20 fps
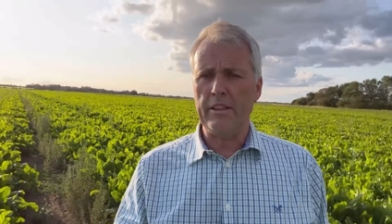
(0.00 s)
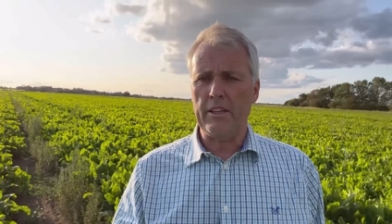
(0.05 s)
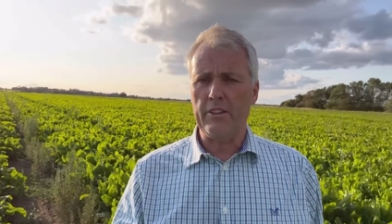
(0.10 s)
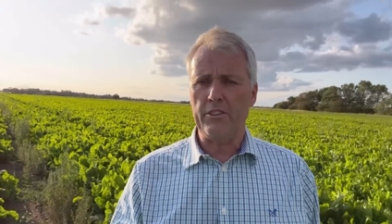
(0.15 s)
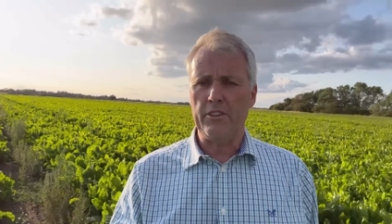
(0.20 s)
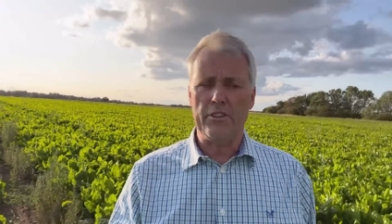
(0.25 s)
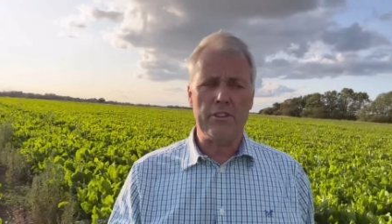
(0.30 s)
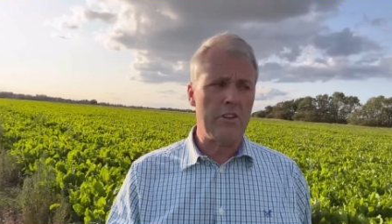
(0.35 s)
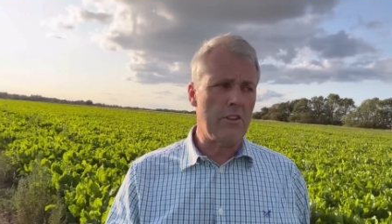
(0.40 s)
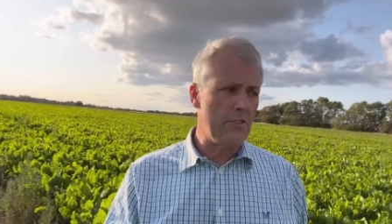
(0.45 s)
This
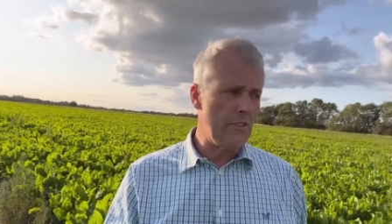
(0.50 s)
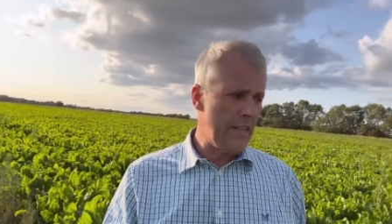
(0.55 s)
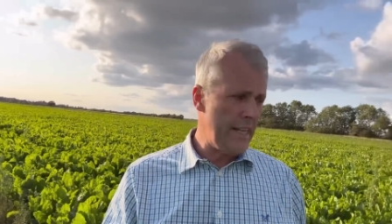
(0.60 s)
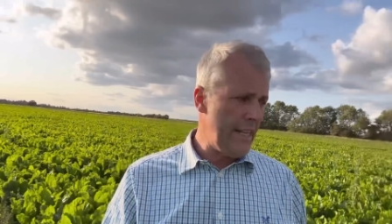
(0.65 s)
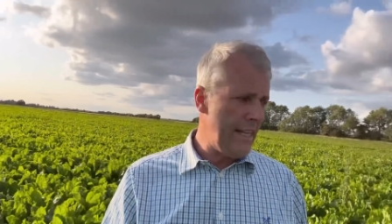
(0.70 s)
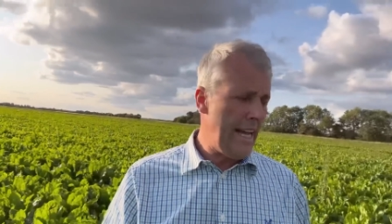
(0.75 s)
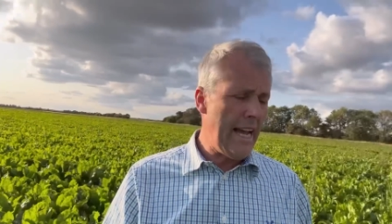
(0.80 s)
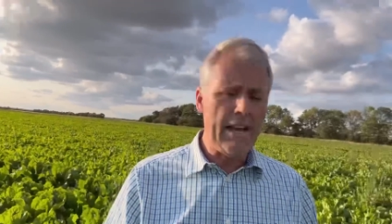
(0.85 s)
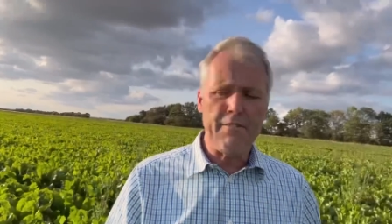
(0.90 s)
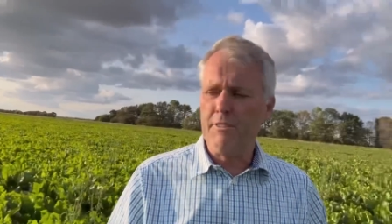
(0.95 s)
is on
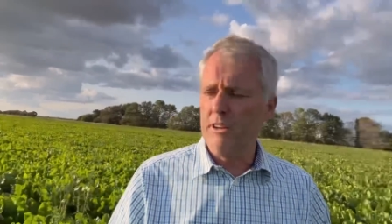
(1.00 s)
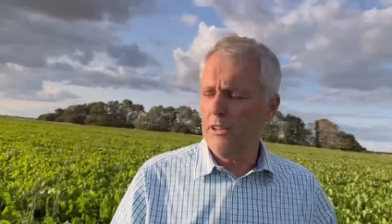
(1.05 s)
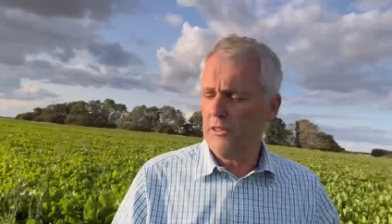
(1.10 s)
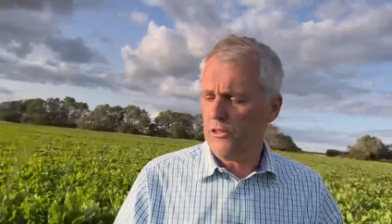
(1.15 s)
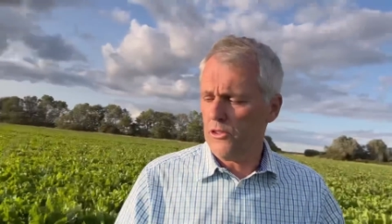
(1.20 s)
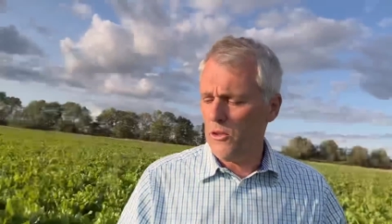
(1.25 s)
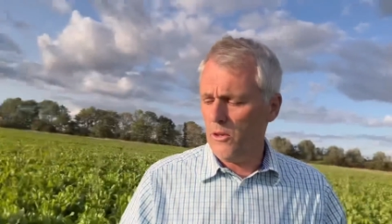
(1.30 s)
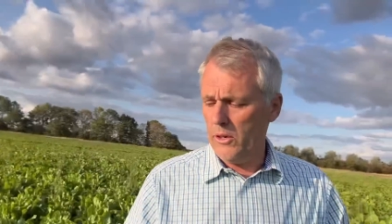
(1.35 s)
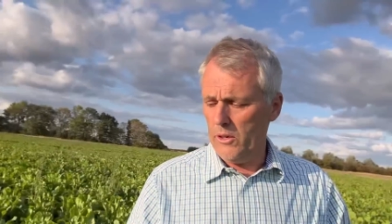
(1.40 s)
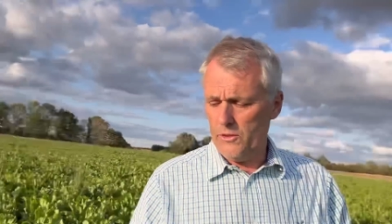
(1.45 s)
the heavier
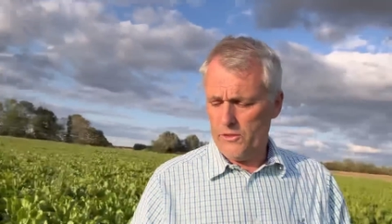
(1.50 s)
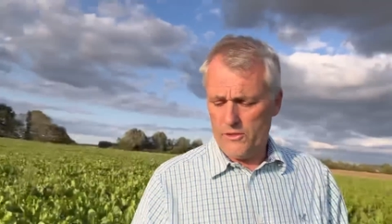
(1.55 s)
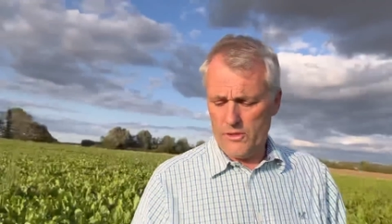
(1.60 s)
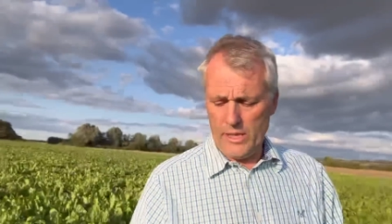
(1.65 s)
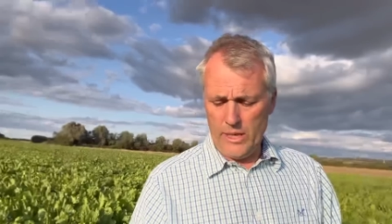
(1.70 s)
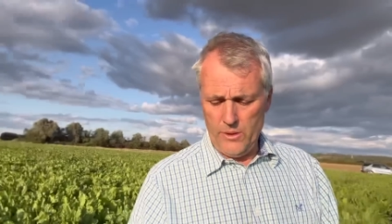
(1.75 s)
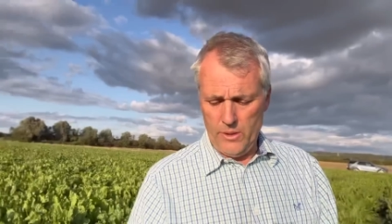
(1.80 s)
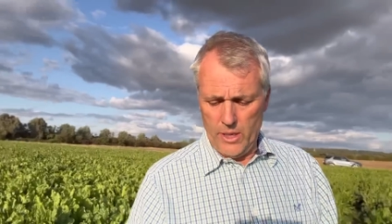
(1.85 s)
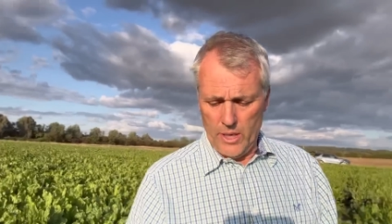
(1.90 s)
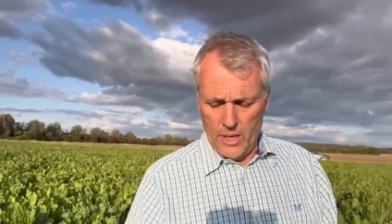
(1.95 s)
soils,
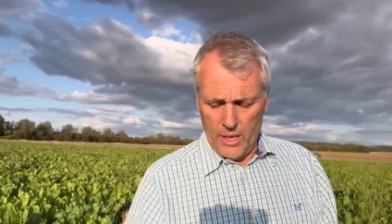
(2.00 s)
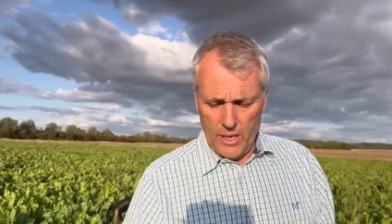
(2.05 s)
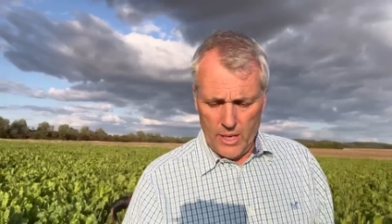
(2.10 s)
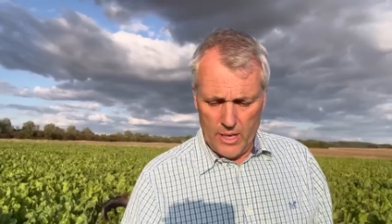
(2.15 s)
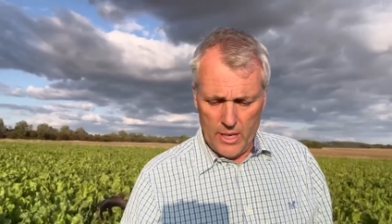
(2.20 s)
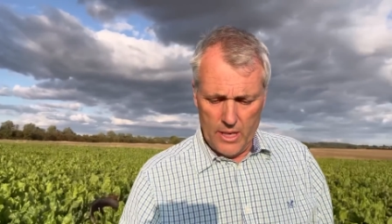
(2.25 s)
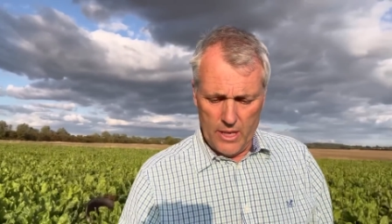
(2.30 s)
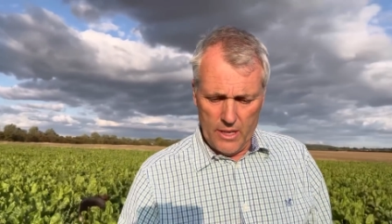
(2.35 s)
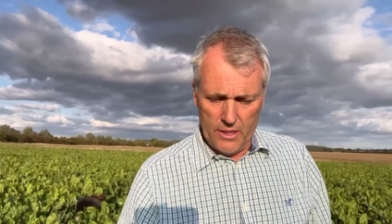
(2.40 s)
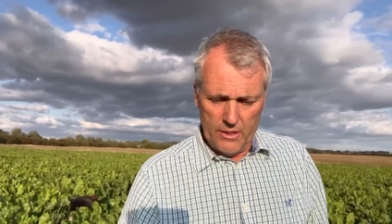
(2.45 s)
so uh,